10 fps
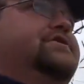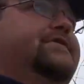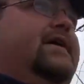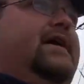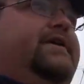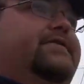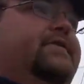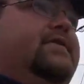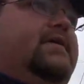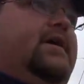which is
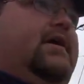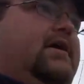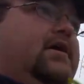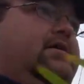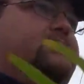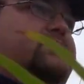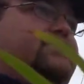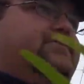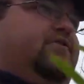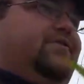nice.
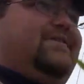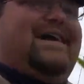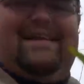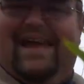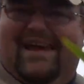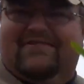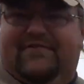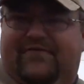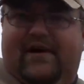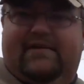So they're not
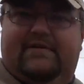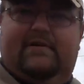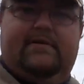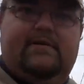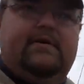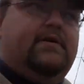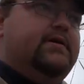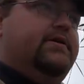as affected,